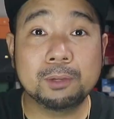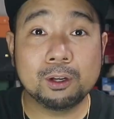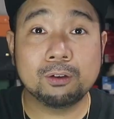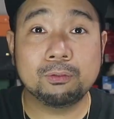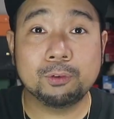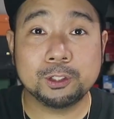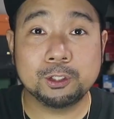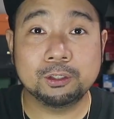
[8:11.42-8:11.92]
me
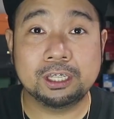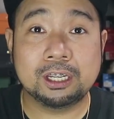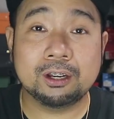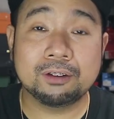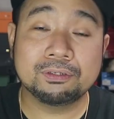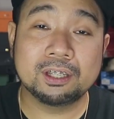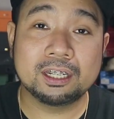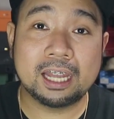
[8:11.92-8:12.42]
know what you think
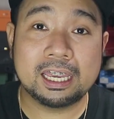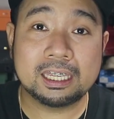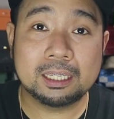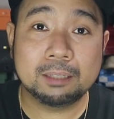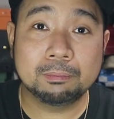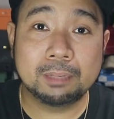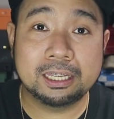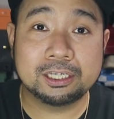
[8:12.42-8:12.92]
of the
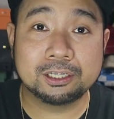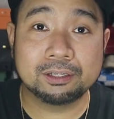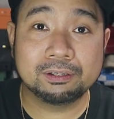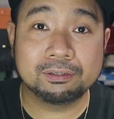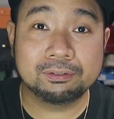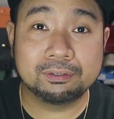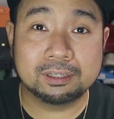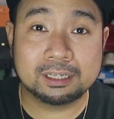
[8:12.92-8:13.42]
Nike
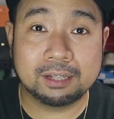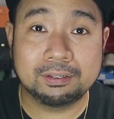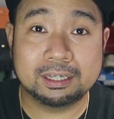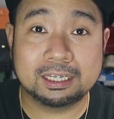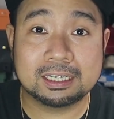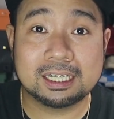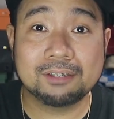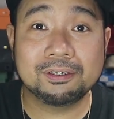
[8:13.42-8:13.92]
Blazer
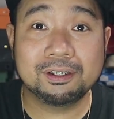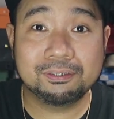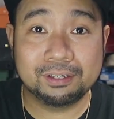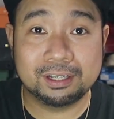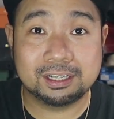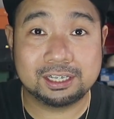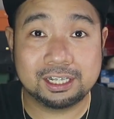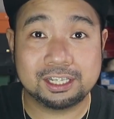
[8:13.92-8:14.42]
77
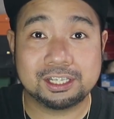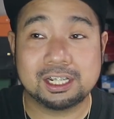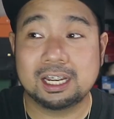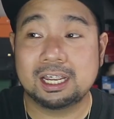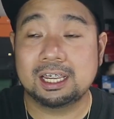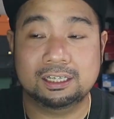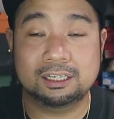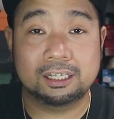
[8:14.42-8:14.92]
Vintage.
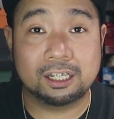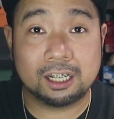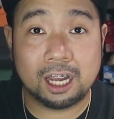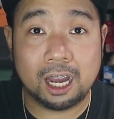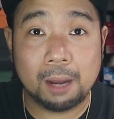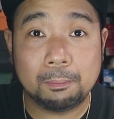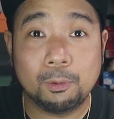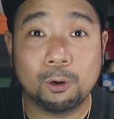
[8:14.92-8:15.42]
Is it a
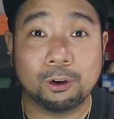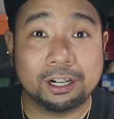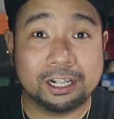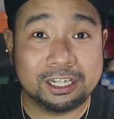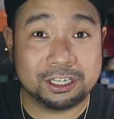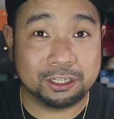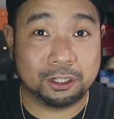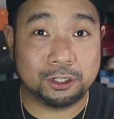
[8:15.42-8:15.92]
cop, or
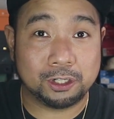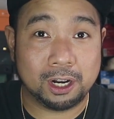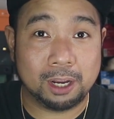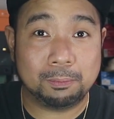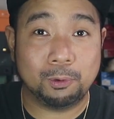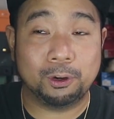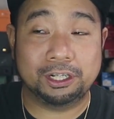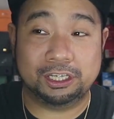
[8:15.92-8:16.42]
is it a
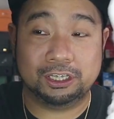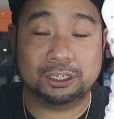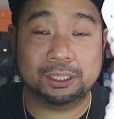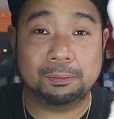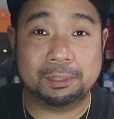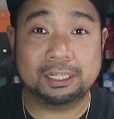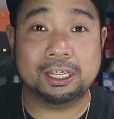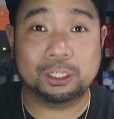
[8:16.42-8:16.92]
drop, or is it
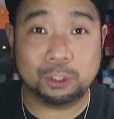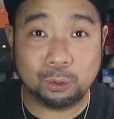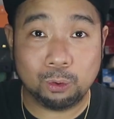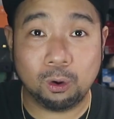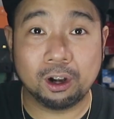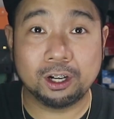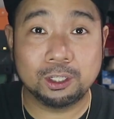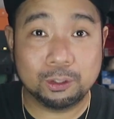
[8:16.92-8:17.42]
something that
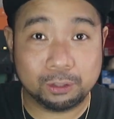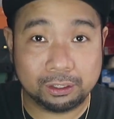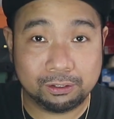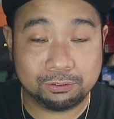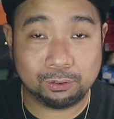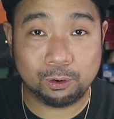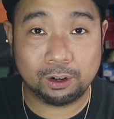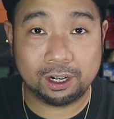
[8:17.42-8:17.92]
you are
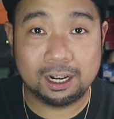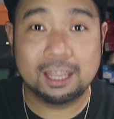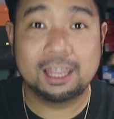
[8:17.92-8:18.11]
looking for?